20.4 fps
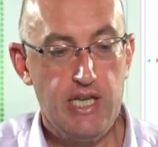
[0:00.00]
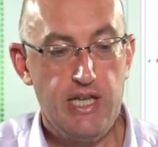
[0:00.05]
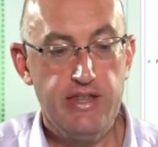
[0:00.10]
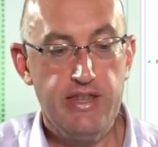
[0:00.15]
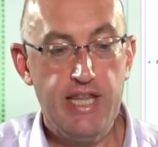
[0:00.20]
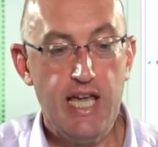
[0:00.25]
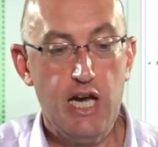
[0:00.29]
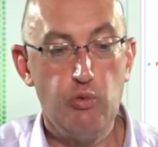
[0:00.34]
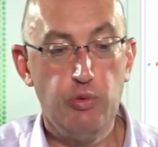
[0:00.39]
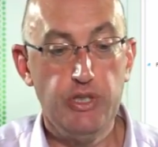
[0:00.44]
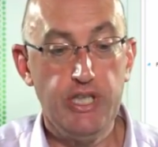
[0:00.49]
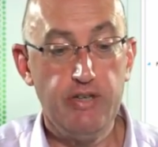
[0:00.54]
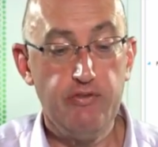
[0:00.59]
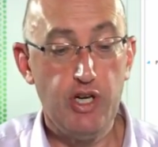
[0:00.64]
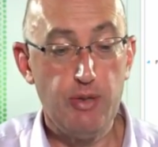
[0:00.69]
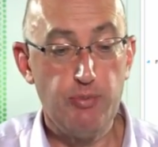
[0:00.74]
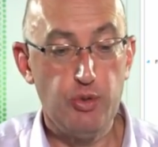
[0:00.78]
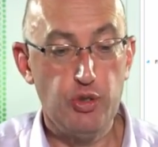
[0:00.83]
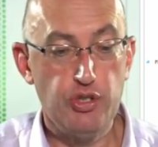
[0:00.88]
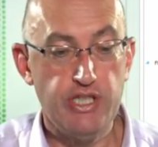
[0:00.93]
Now, whenever
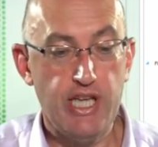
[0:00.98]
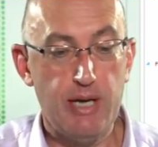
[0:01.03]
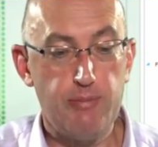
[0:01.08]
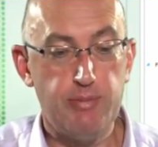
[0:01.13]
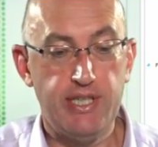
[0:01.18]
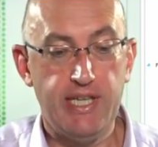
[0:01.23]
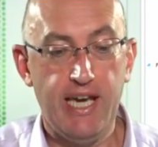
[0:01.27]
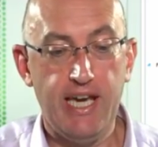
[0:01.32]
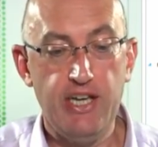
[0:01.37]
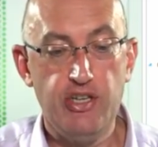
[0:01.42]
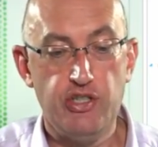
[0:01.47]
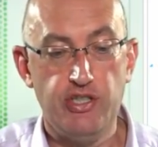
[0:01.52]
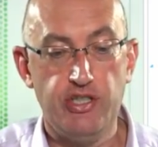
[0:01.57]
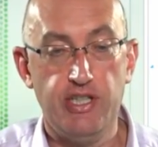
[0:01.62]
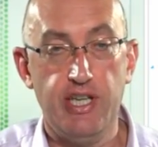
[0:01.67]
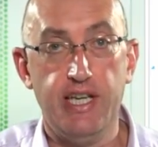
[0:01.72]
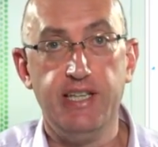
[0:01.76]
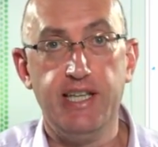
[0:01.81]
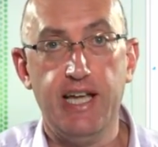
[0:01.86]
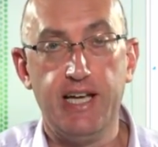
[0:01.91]
I put an application
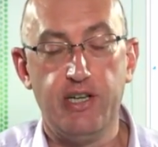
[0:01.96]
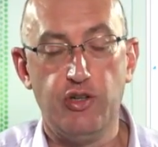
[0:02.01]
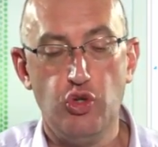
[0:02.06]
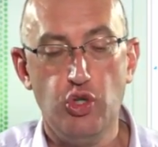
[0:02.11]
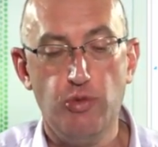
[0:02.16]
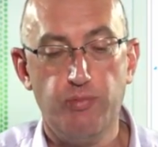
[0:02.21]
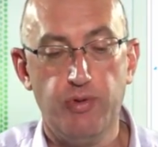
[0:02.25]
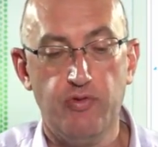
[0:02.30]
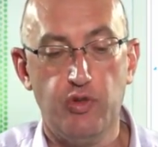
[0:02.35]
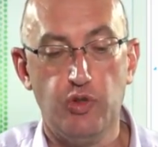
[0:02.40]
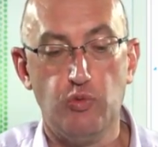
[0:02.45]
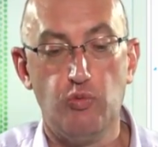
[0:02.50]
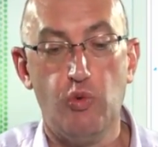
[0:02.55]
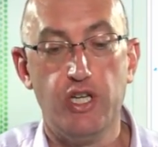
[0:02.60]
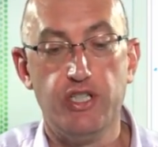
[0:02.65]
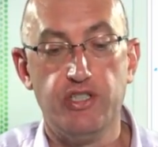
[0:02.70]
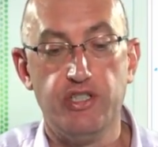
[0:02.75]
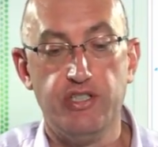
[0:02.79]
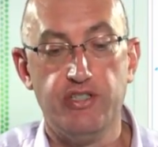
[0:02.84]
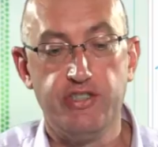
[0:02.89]
in that group of
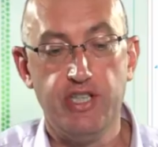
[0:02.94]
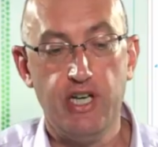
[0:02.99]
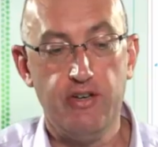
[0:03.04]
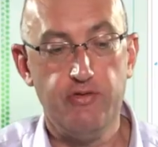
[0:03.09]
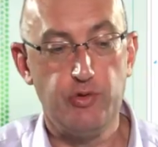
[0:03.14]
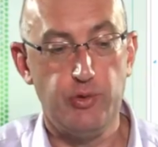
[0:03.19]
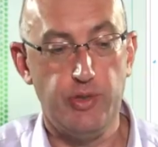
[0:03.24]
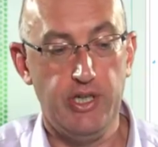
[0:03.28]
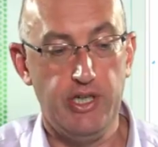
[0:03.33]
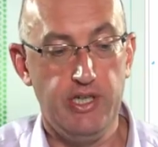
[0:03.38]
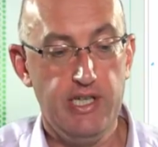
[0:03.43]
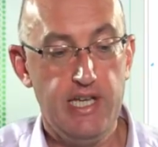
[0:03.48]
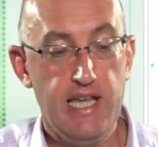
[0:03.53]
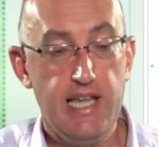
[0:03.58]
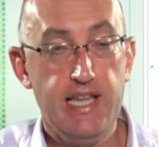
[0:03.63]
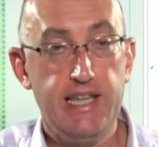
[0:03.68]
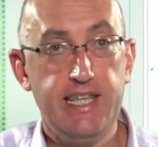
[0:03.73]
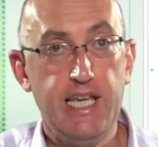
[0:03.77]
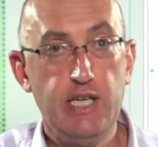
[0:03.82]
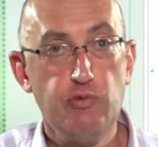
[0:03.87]
unwanted software,
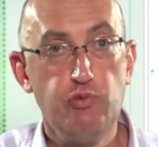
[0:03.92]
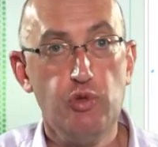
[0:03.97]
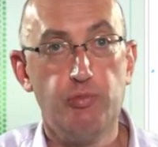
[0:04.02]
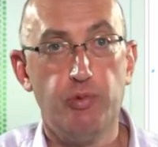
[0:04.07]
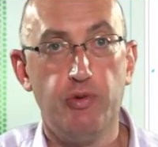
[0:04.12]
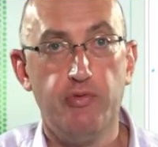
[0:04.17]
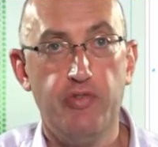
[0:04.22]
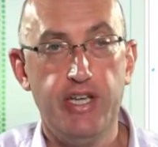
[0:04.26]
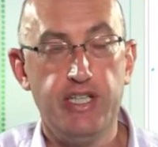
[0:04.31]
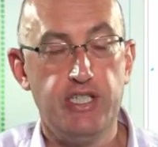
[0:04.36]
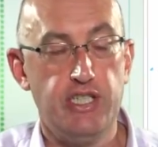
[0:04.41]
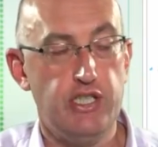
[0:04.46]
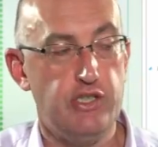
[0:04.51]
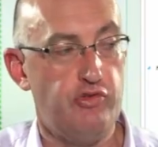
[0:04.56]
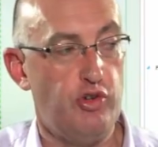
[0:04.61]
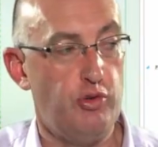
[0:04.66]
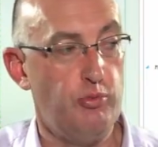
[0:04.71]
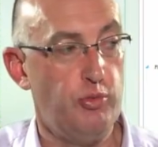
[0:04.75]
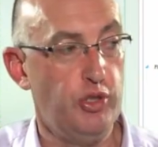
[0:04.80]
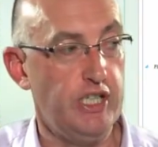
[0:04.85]
that will prevent it
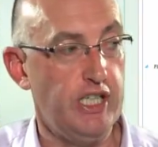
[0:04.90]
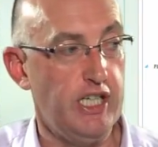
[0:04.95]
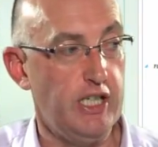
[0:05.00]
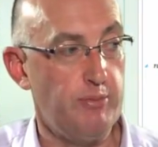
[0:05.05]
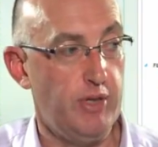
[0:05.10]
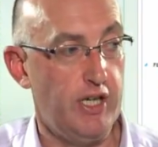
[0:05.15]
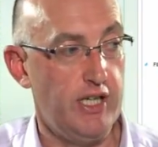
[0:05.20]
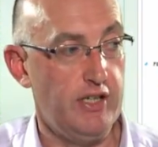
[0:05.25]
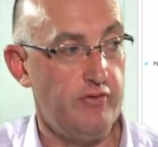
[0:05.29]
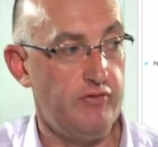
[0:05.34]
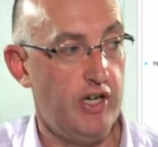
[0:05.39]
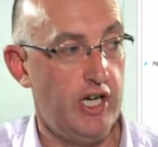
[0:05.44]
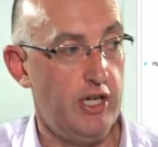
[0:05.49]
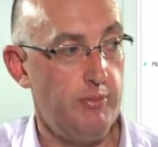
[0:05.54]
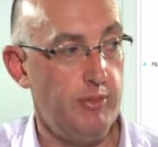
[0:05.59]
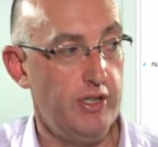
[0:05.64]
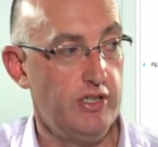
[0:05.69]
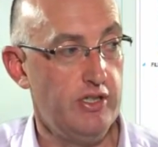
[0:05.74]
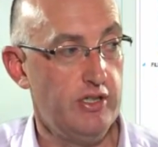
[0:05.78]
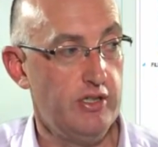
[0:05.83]
from running in my
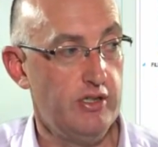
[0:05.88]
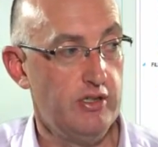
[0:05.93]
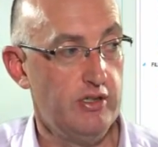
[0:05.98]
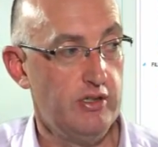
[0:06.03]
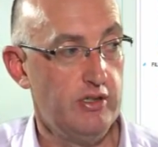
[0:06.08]
environment.